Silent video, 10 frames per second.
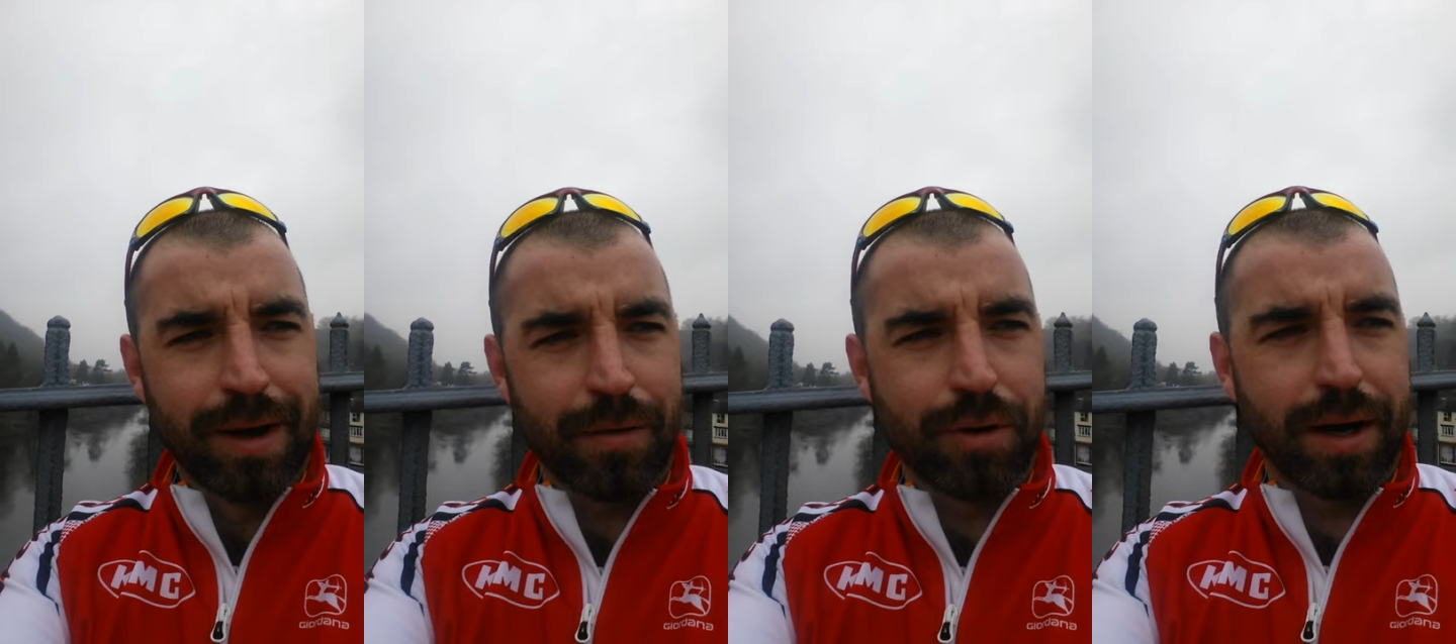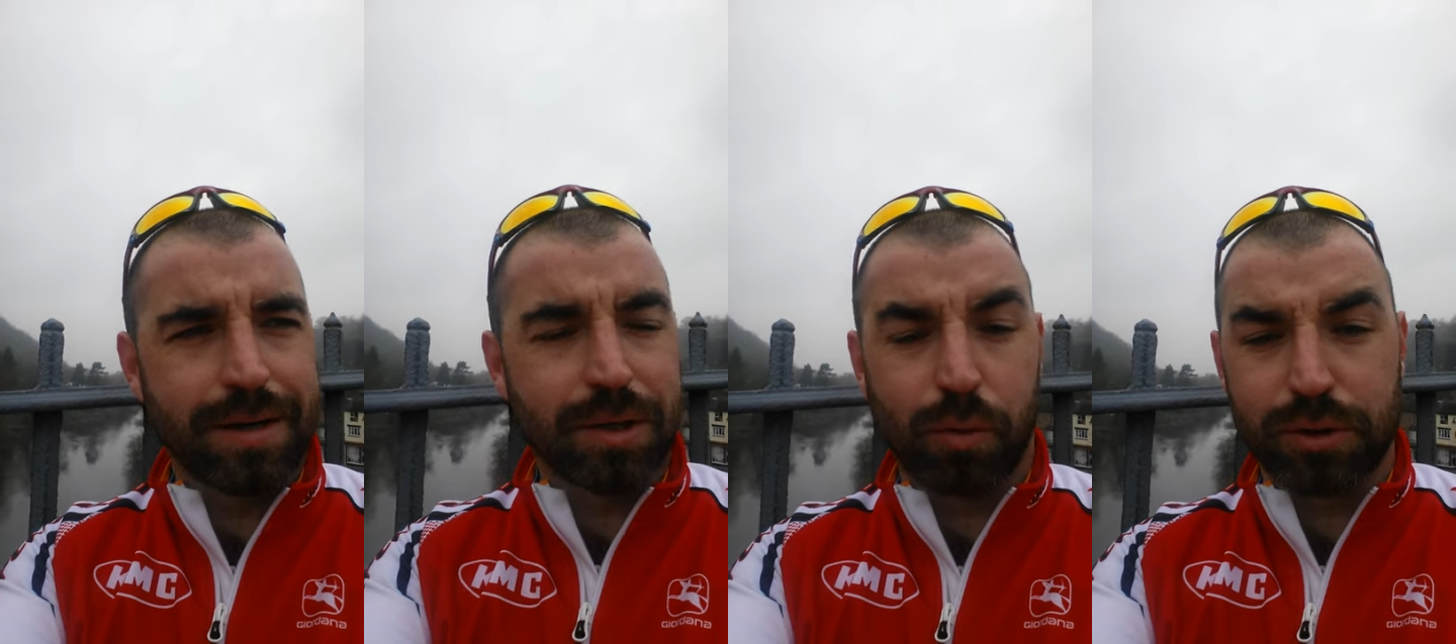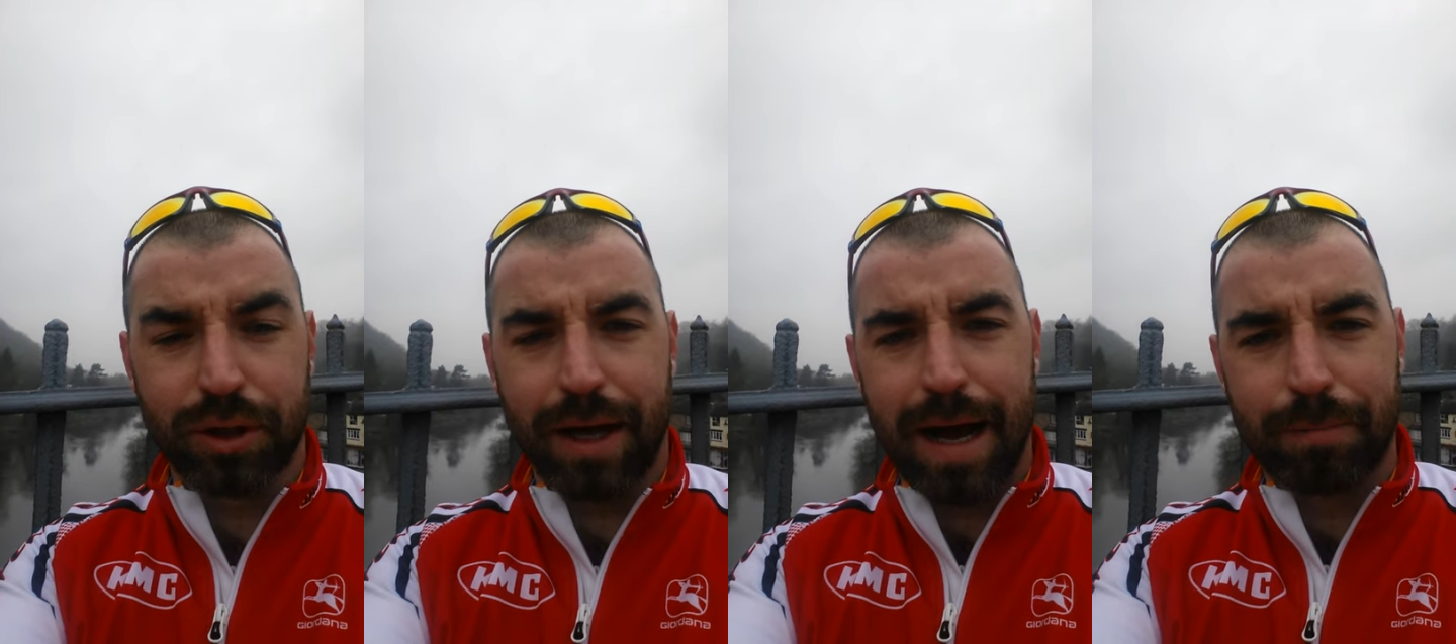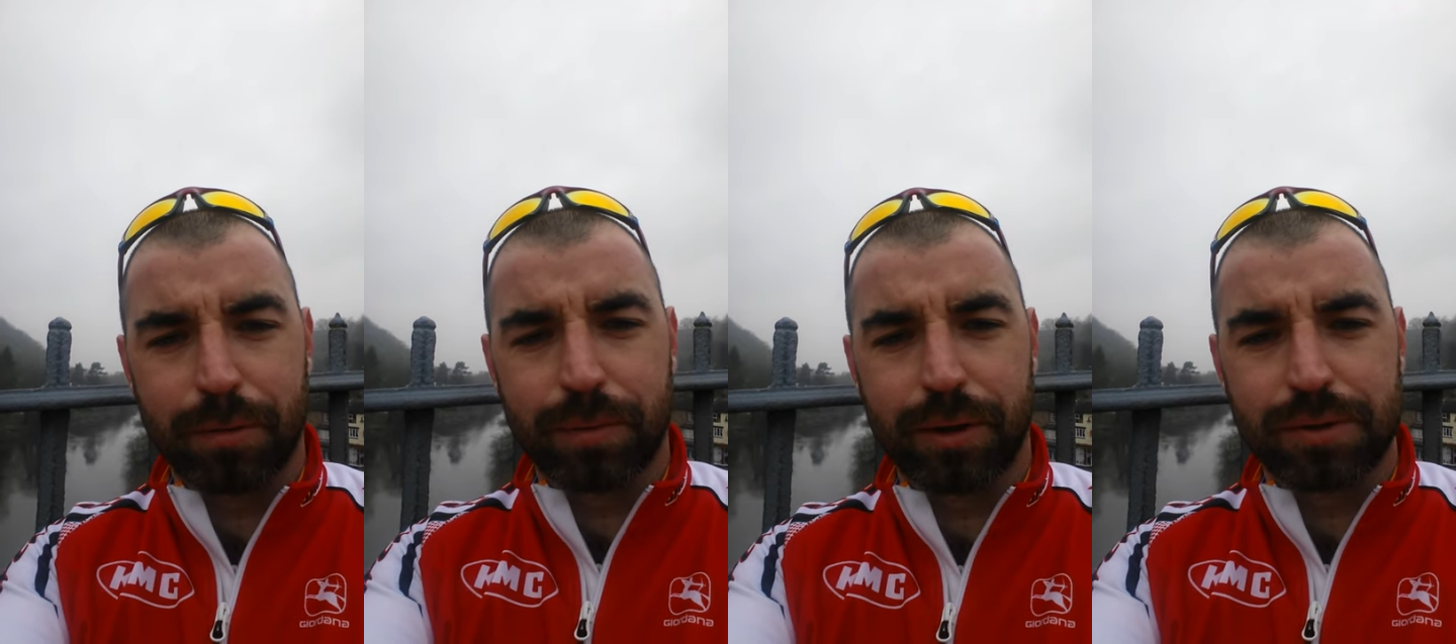realised it wasn't going to
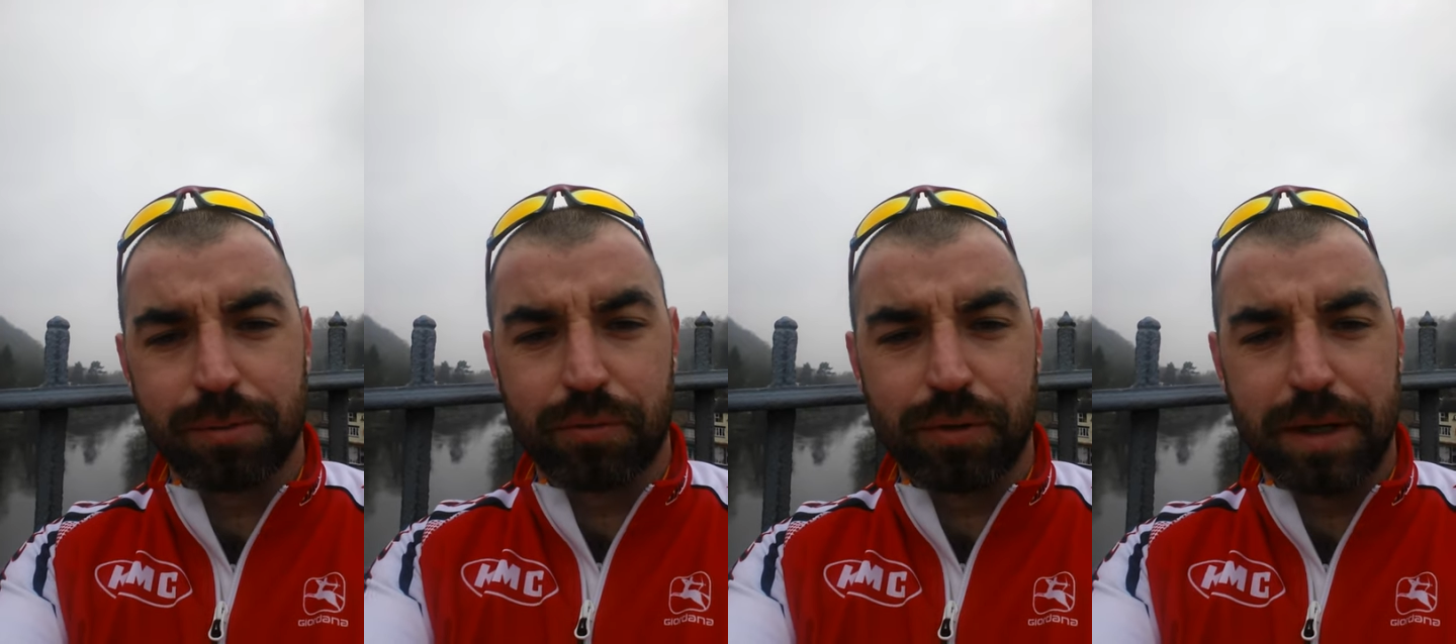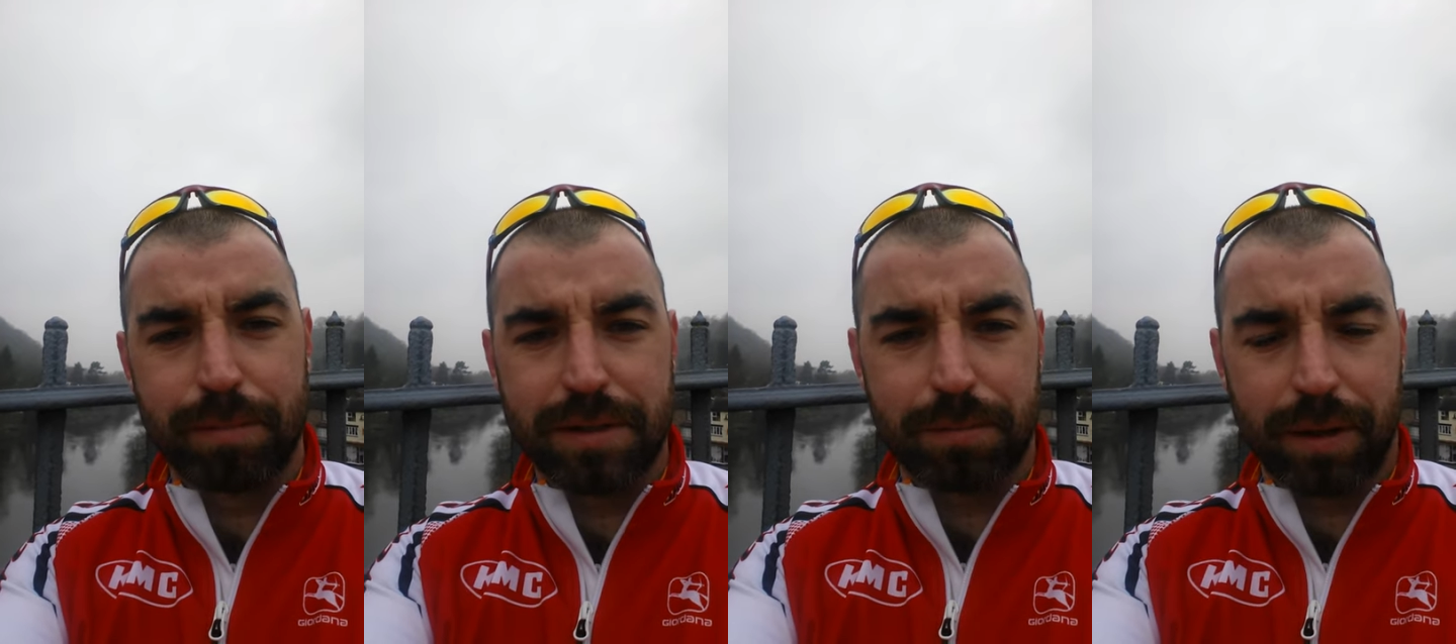happen because it was a really busy